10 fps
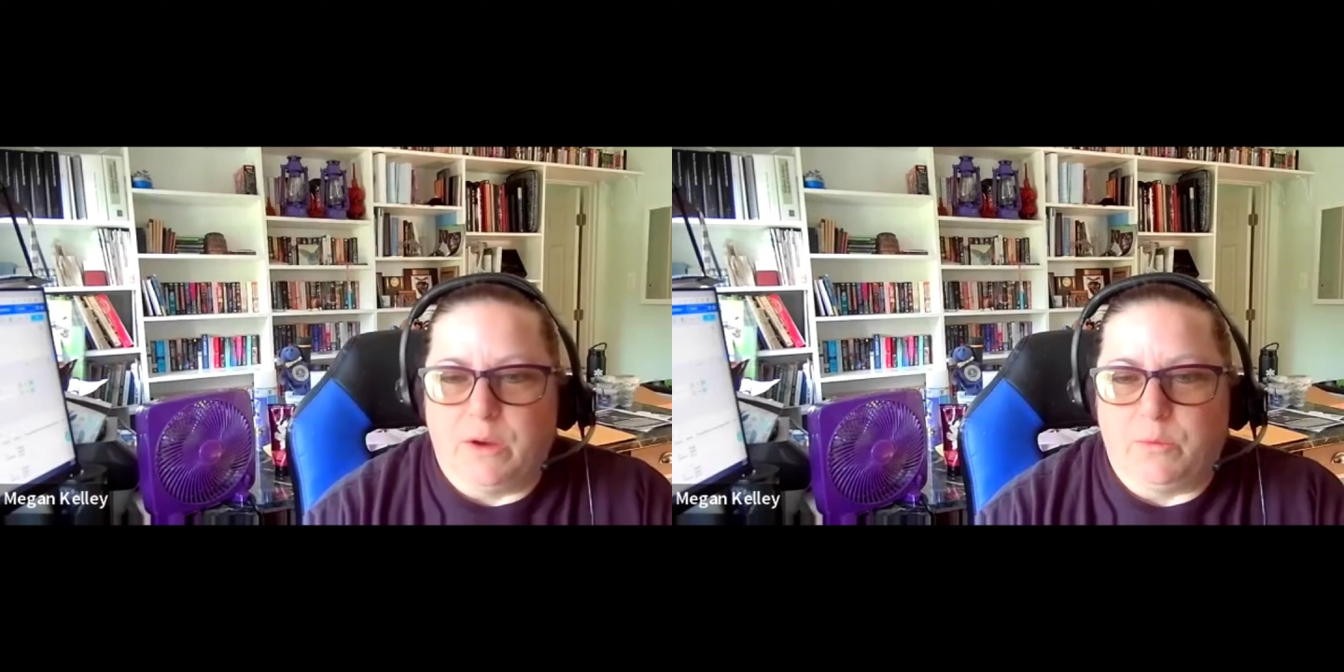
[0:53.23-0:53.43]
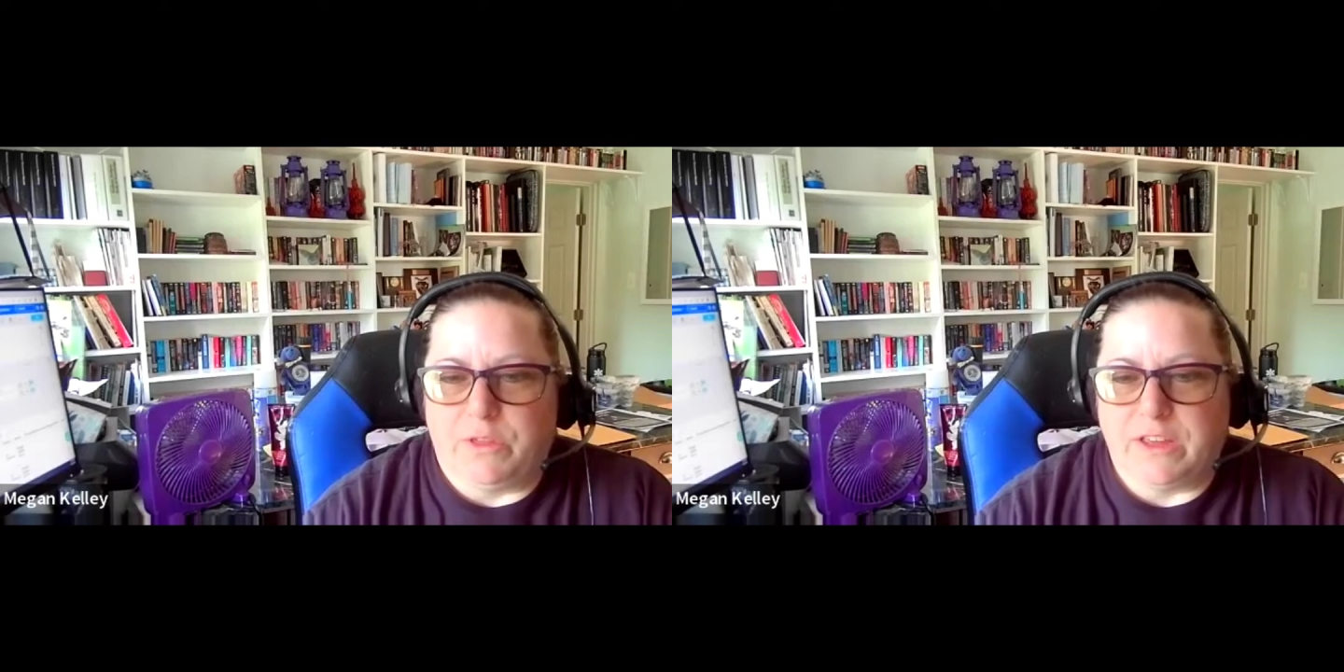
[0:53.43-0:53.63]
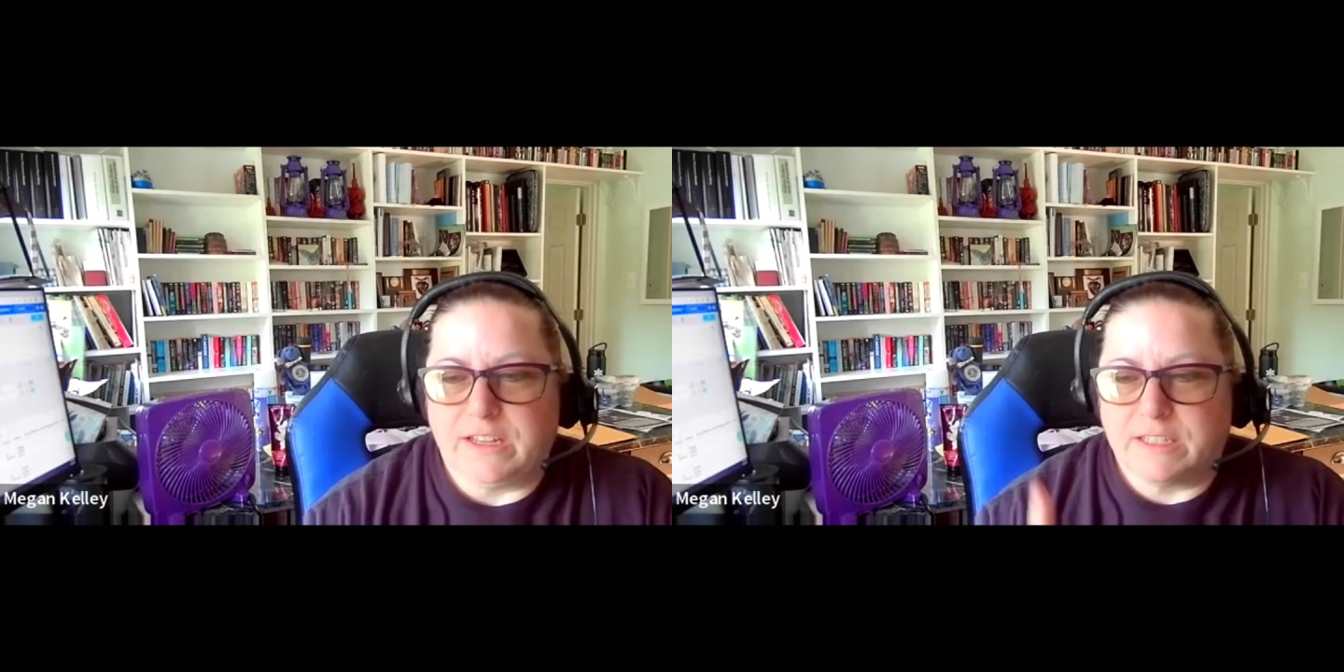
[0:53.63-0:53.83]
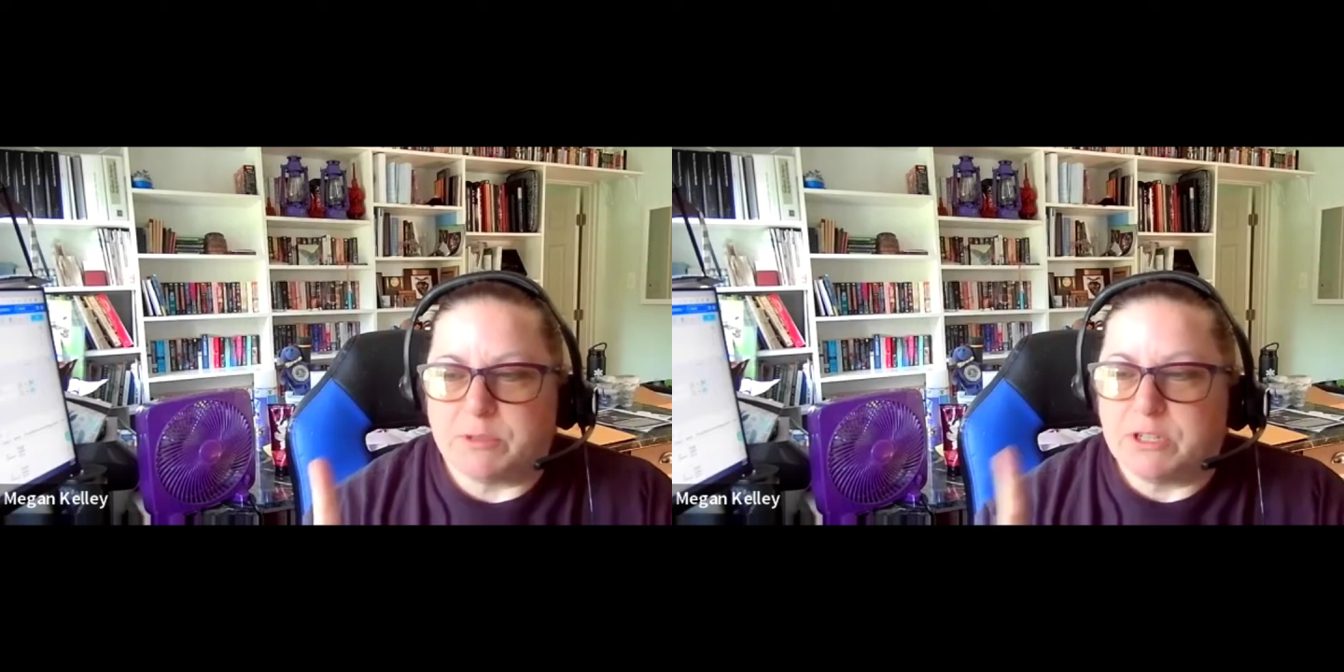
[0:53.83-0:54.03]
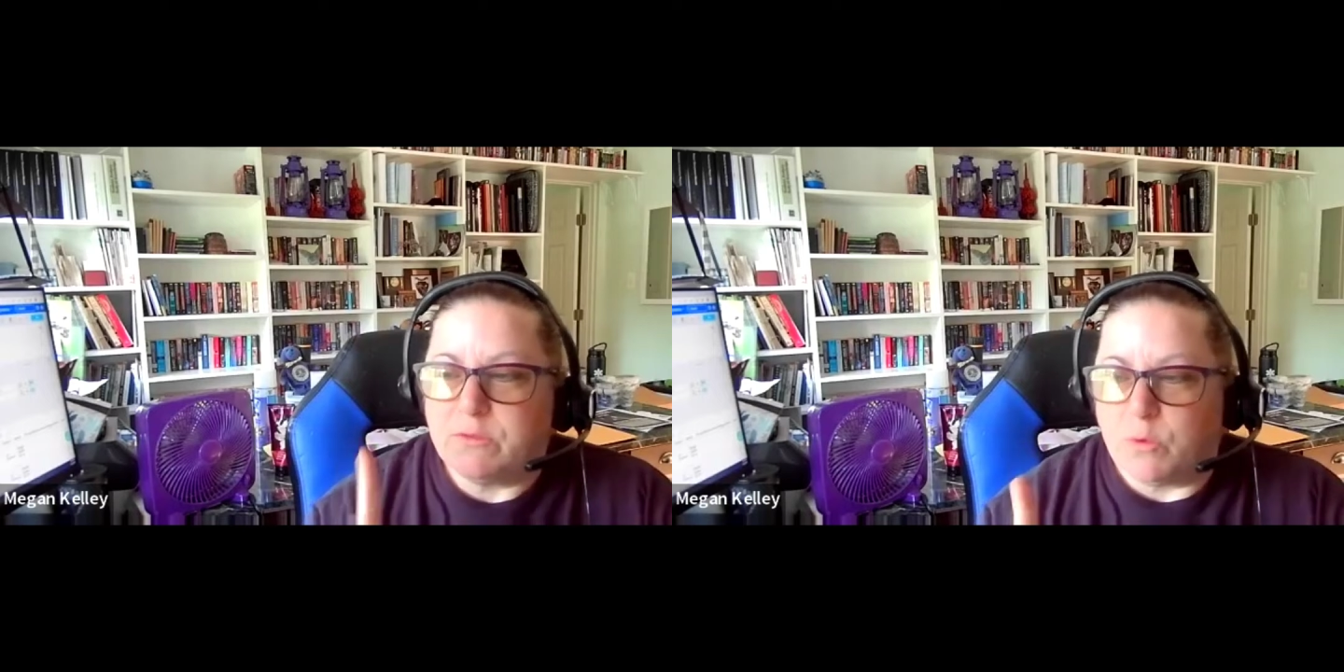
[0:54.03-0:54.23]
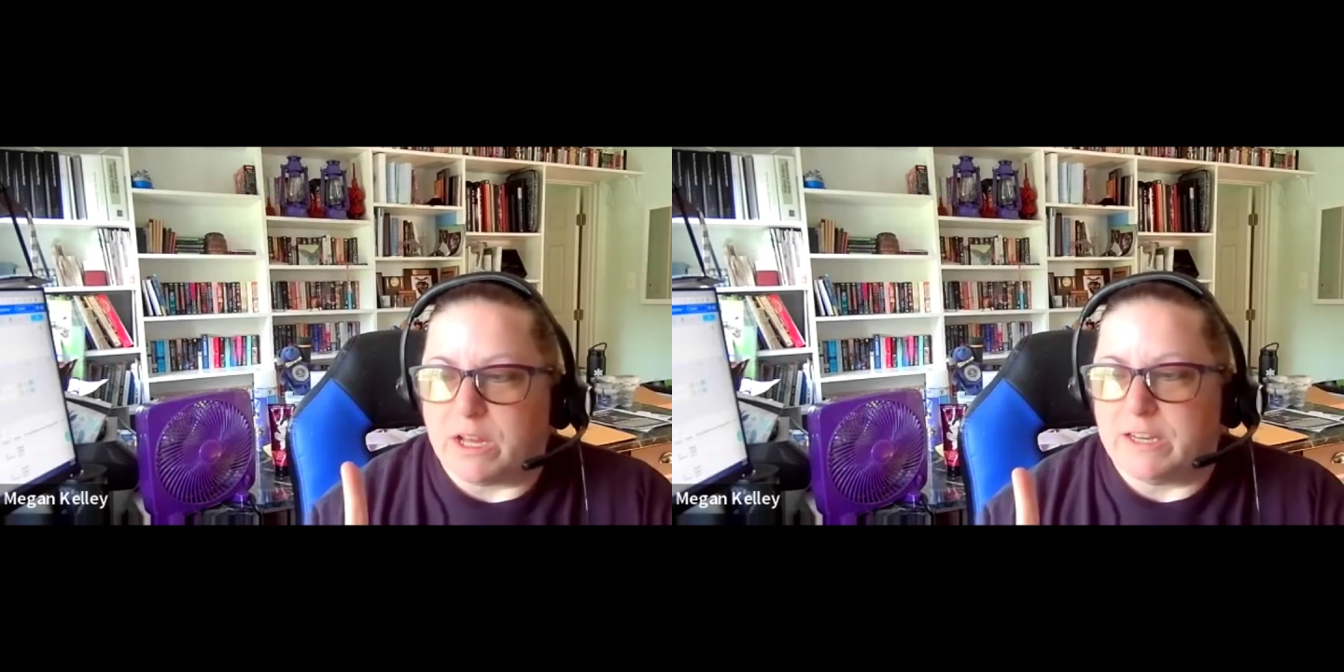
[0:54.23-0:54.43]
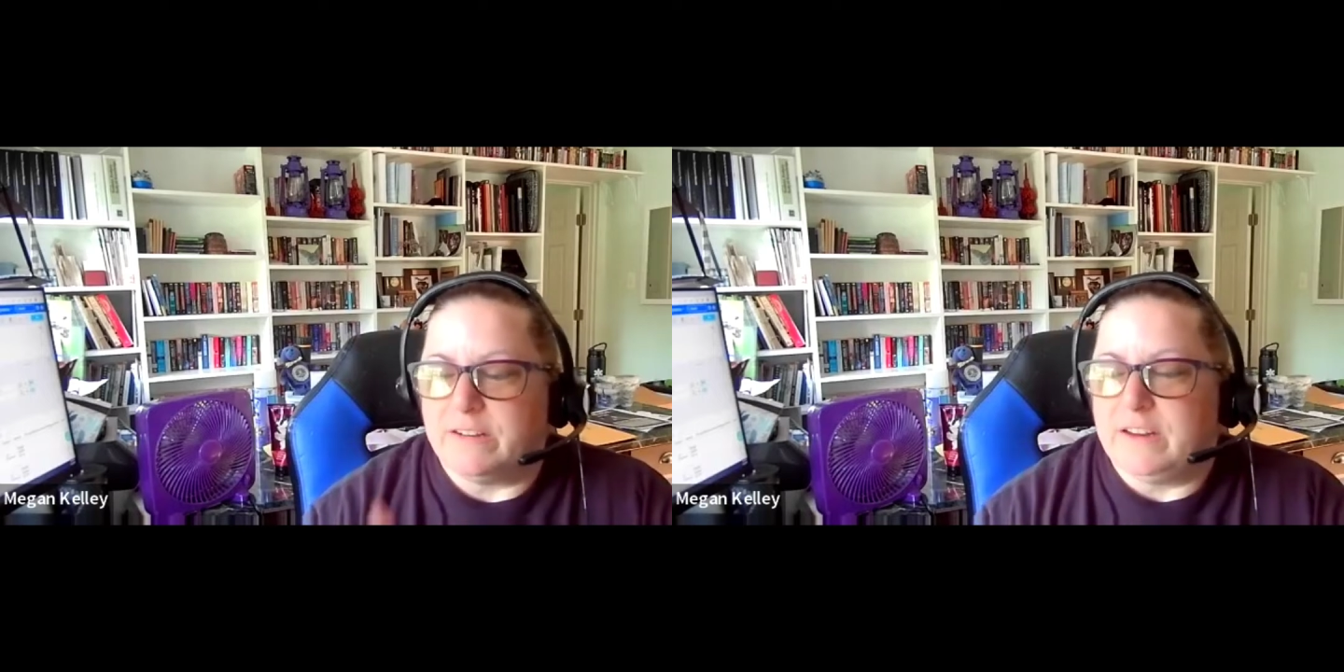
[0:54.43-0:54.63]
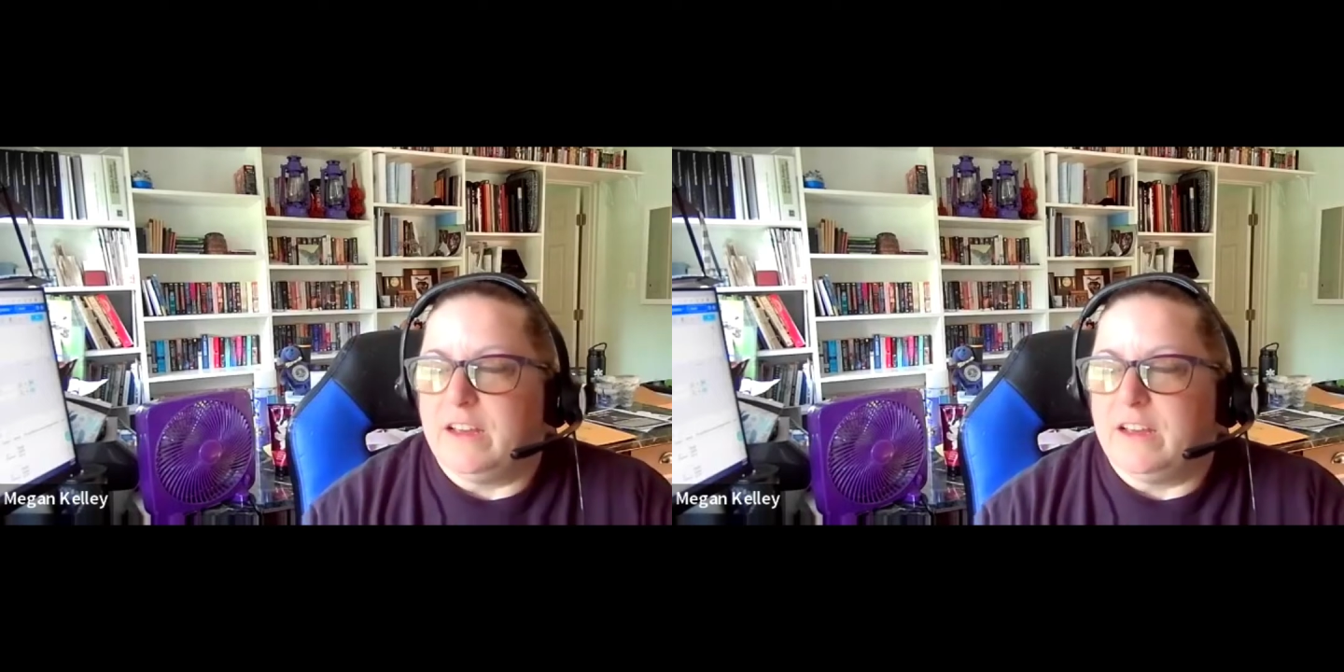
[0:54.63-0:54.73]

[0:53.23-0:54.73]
with the exception of one,